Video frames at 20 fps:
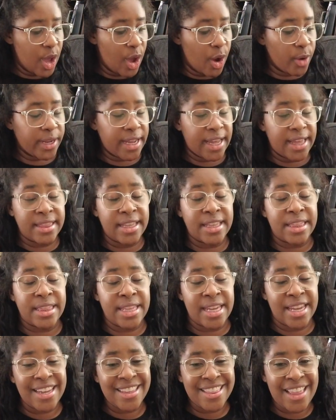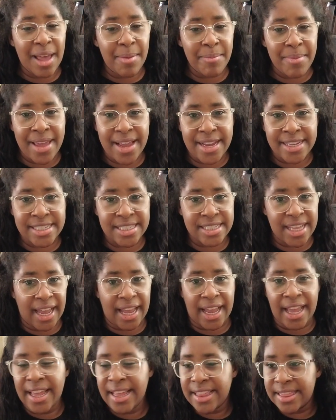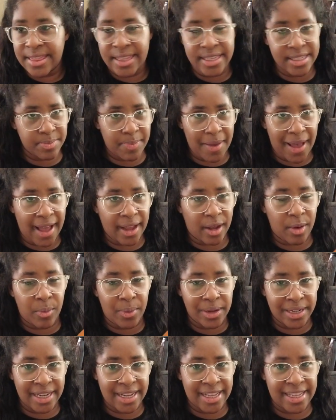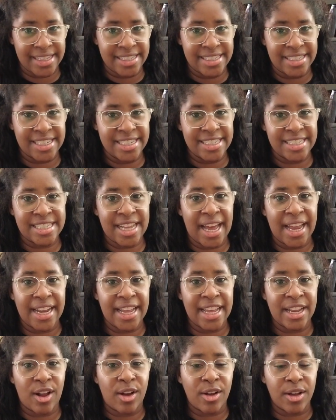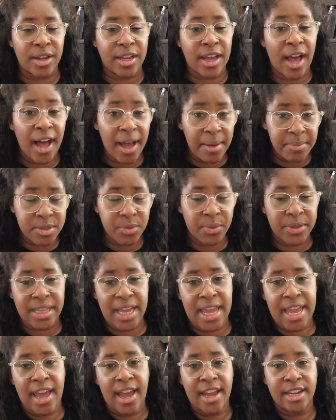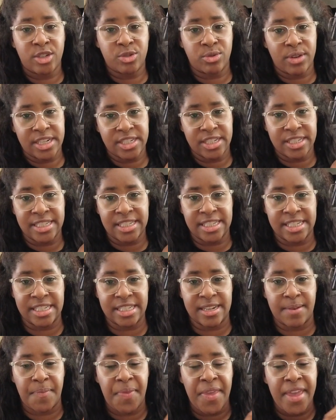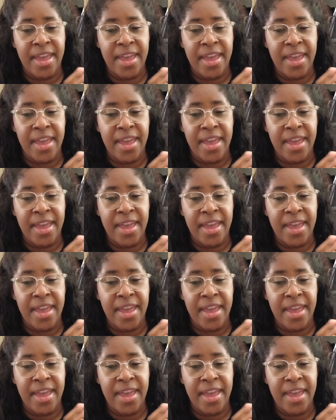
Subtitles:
All right, and the thing that makes like this bag what it is that it comes with a hydration system.